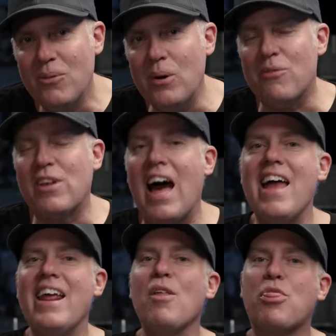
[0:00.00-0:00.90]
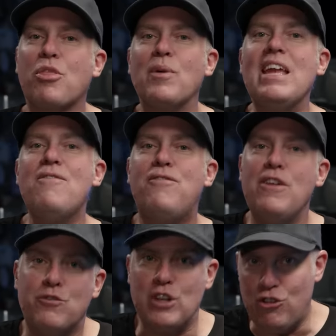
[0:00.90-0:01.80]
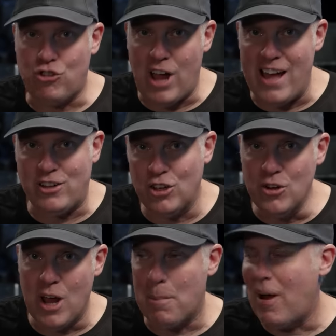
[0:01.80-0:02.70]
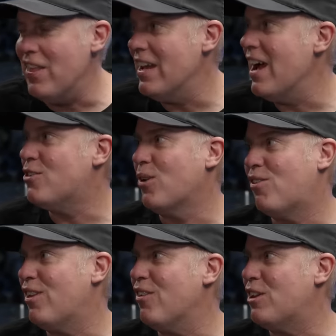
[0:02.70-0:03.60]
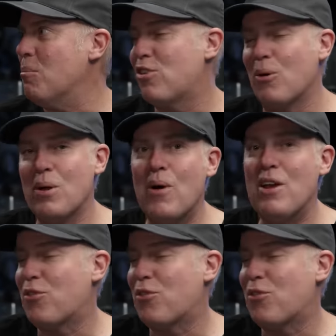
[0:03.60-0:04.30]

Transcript: we have got a 350 shot tune-up on the nitrous system. So we went